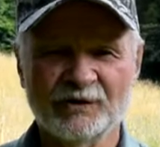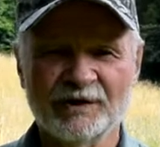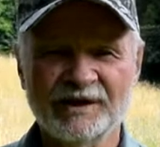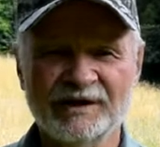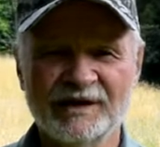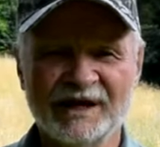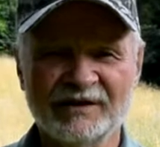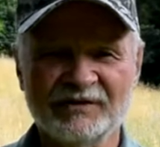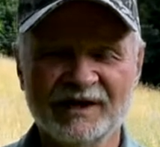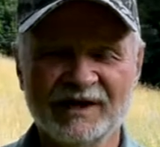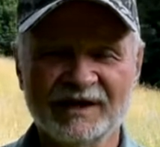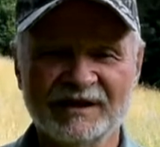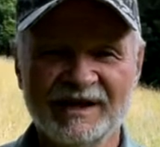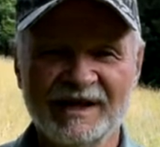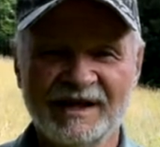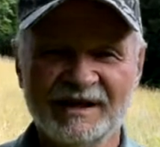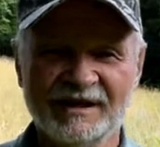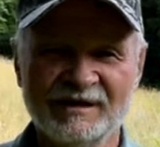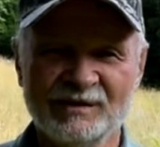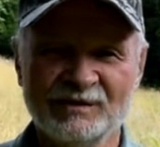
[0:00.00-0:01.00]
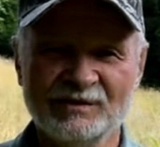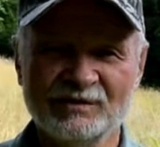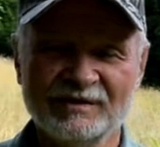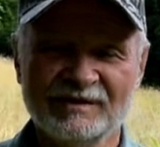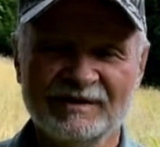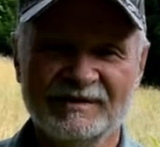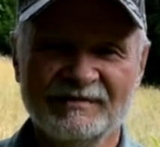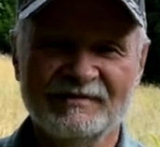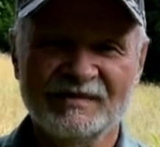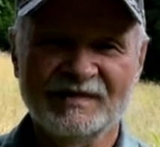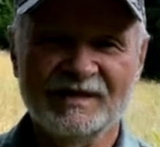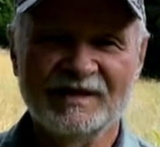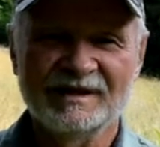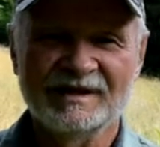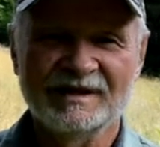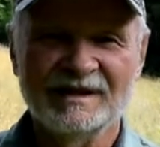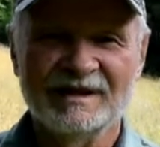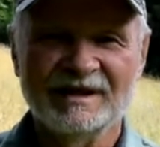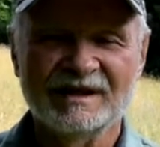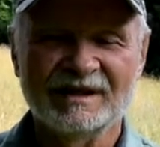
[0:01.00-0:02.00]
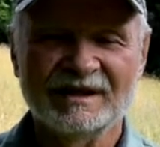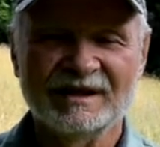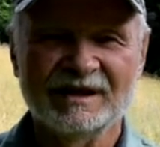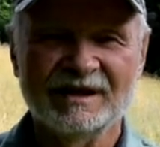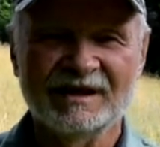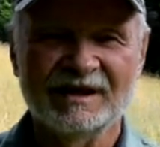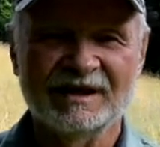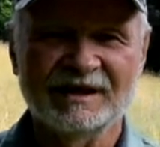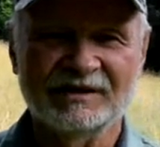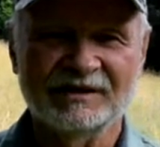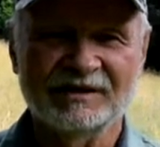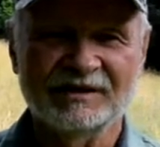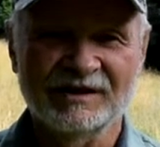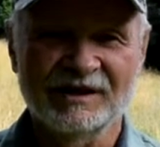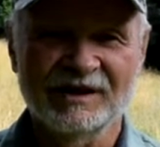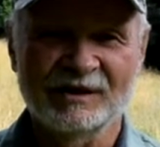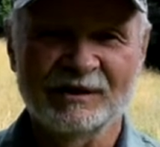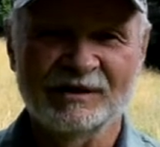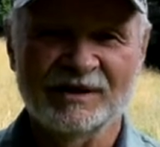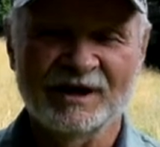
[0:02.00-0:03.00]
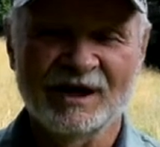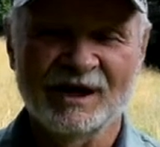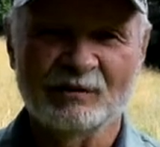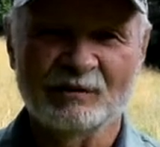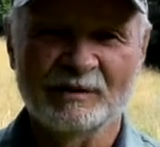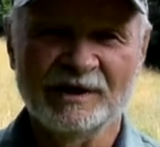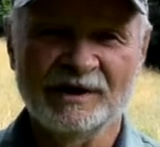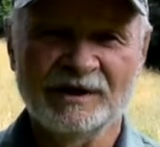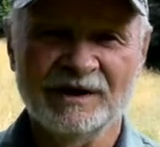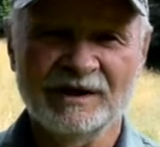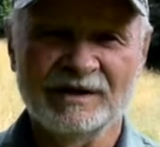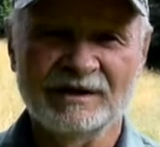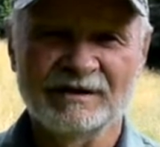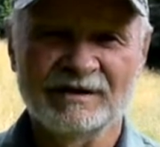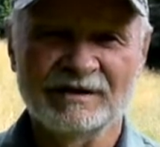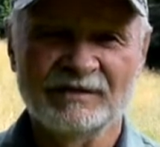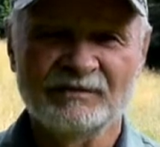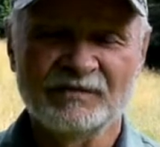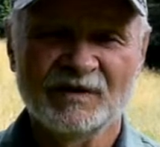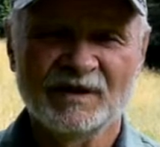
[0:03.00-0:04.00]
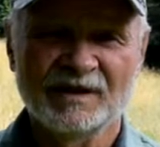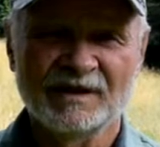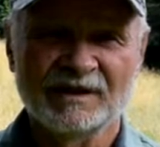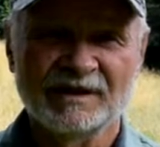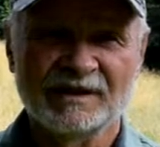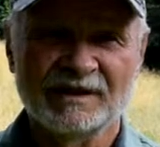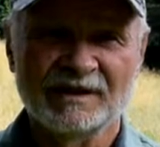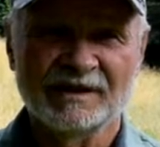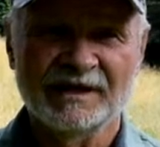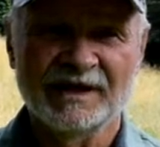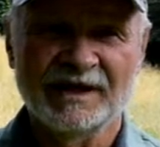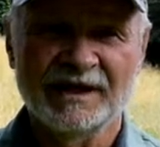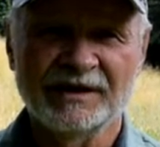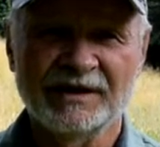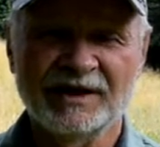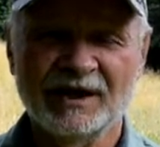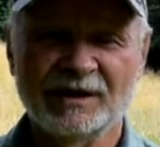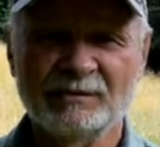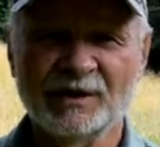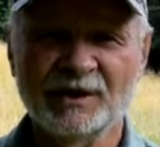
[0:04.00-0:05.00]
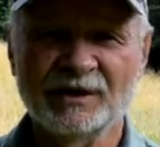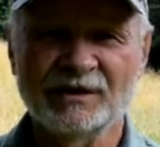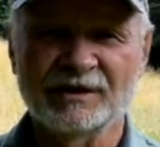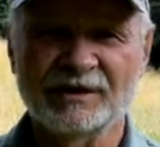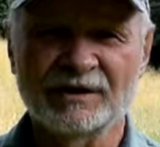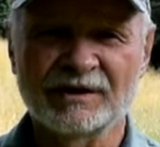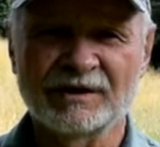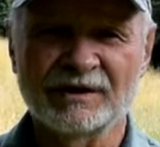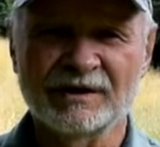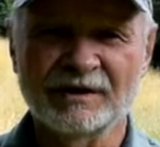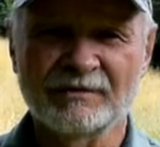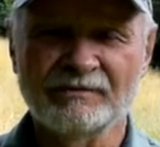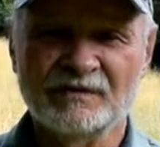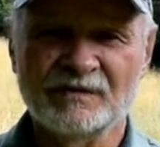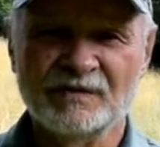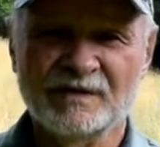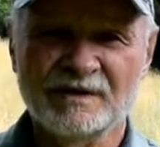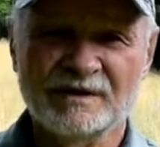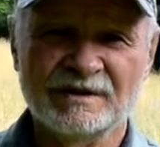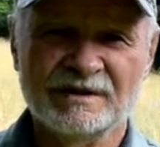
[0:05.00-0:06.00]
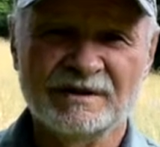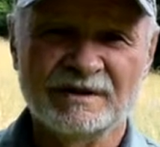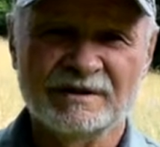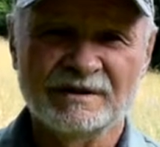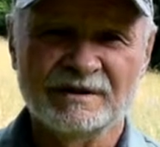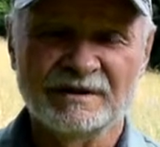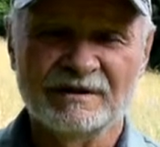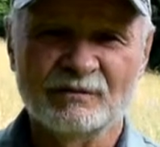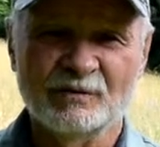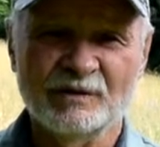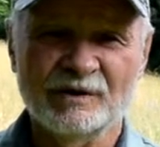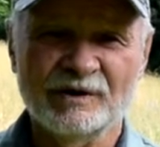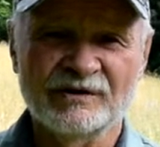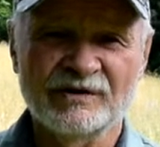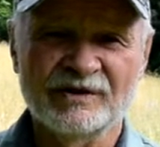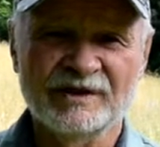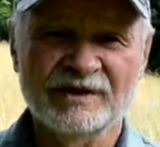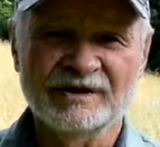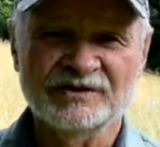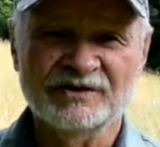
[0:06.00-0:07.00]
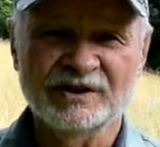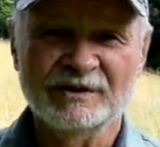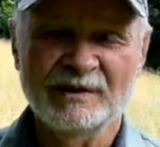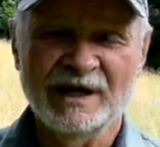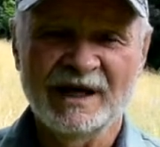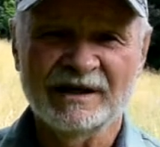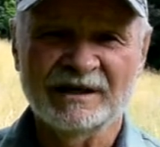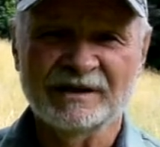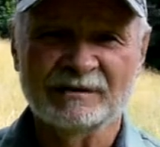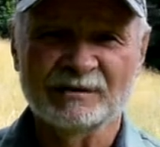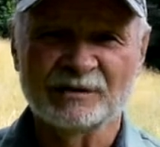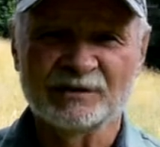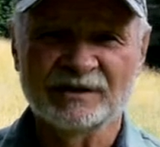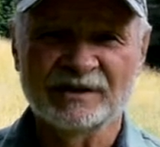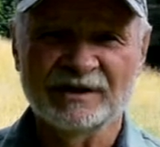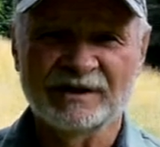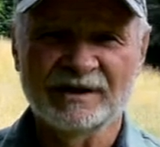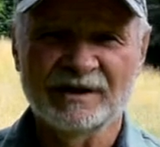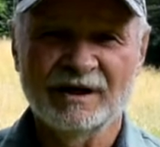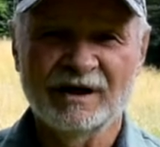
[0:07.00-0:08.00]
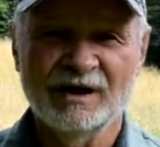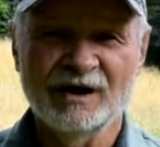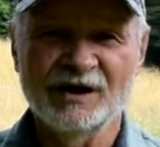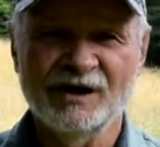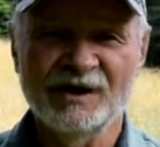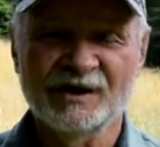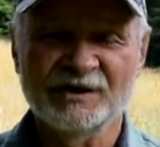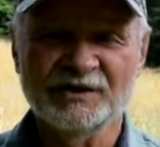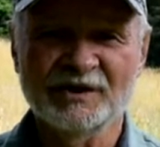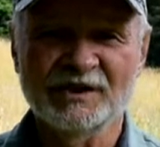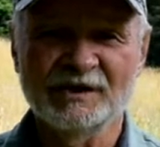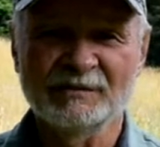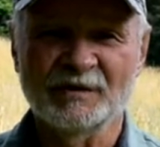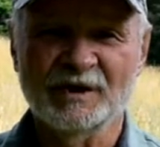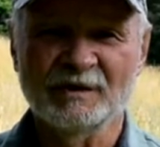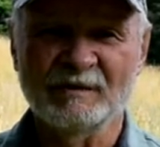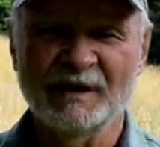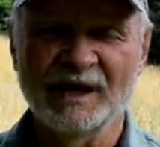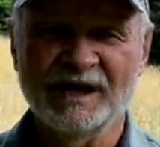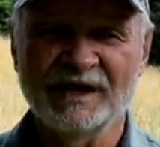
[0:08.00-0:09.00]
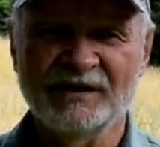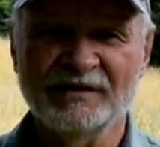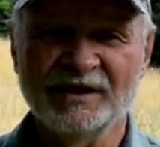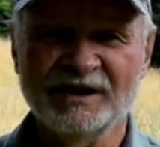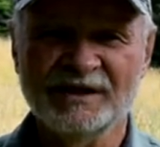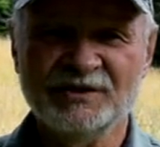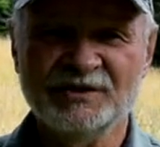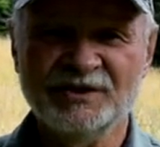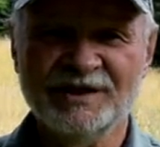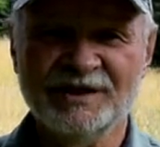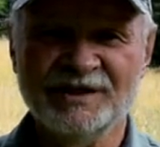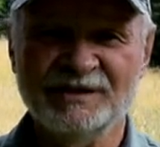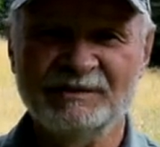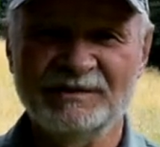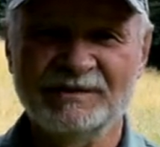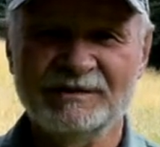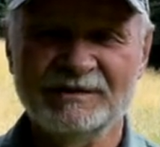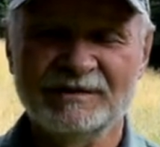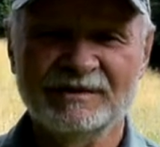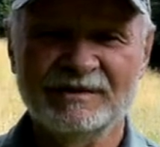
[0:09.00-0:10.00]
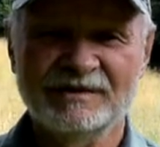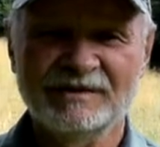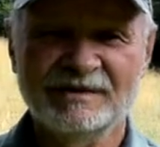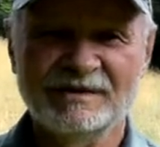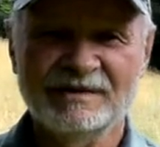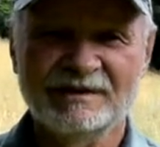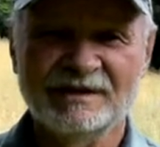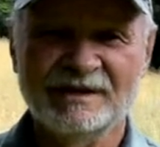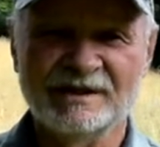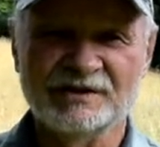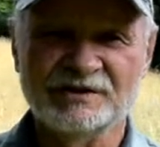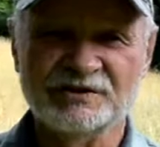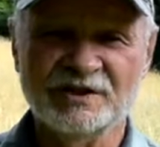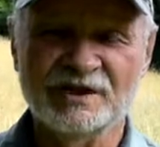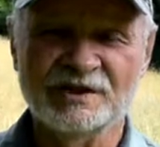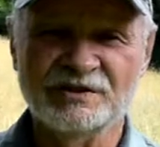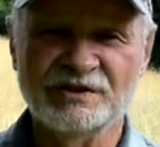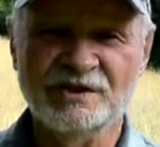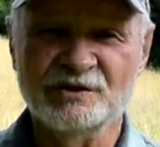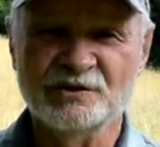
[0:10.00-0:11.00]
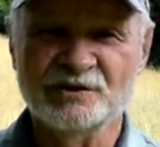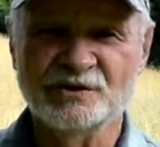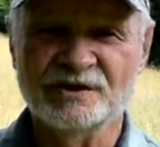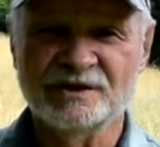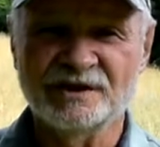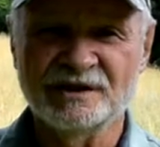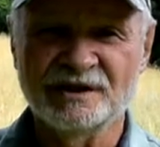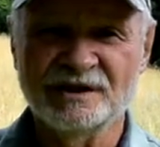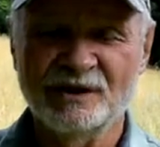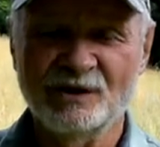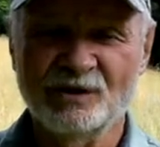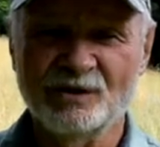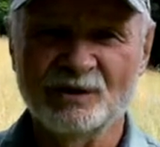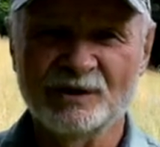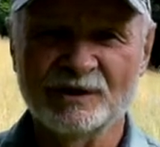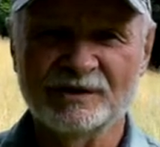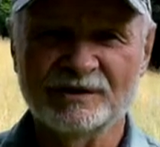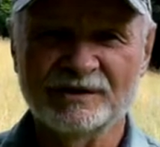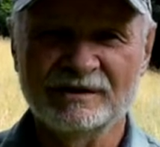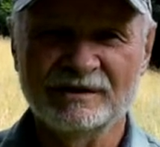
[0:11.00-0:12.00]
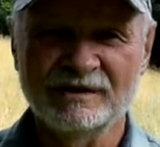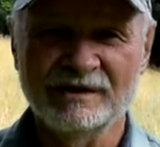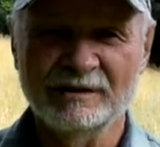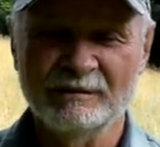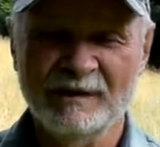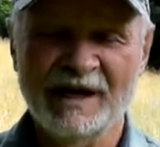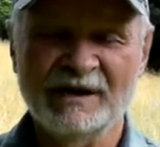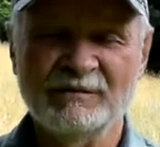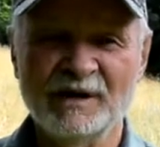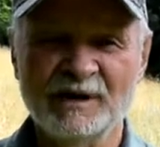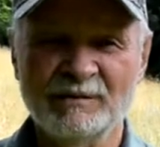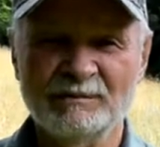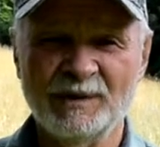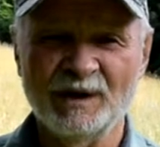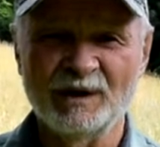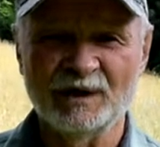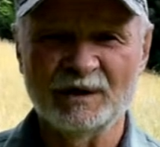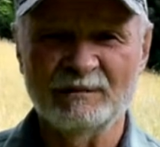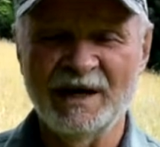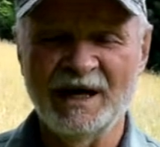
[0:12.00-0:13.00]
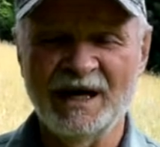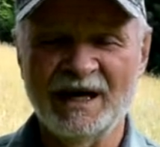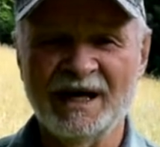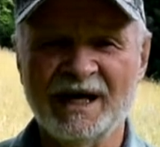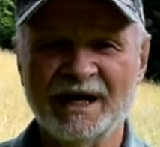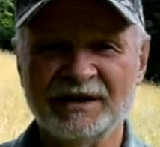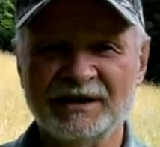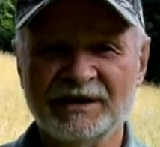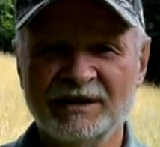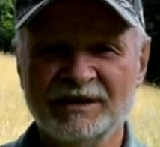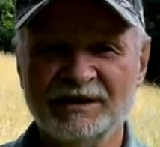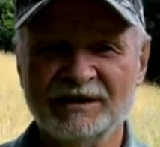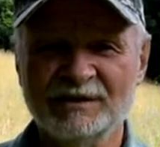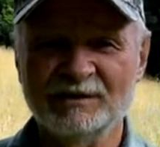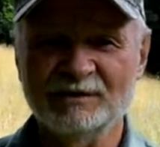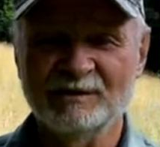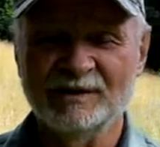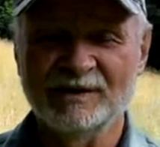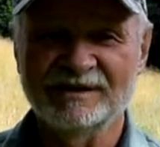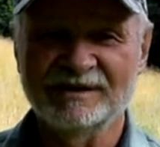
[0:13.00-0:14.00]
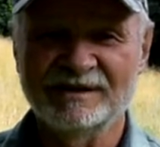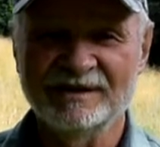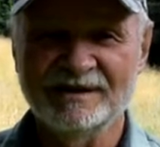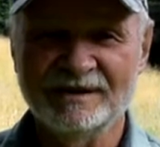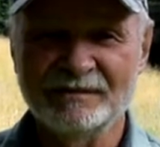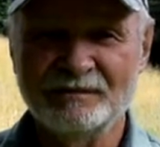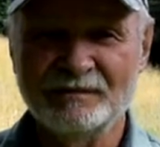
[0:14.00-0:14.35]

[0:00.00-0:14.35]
that I think Dad owned. And Kennard talked me into letting him hook one of the, seemed like it was the har or something behind that Jeep instead of using the horse. Or it might have been partly my idea too, but